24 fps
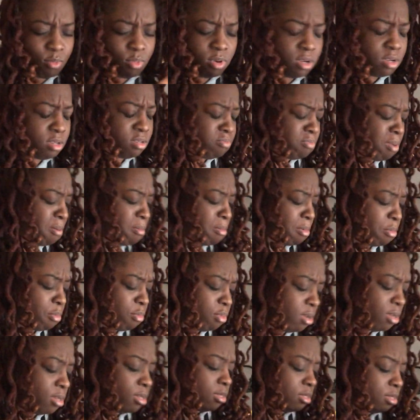What's popping?
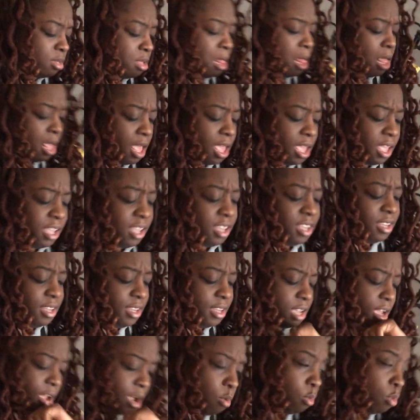What's
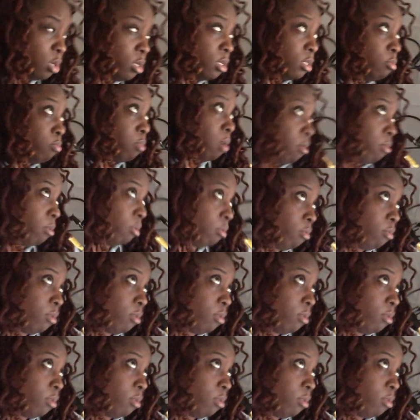hey, I was popping.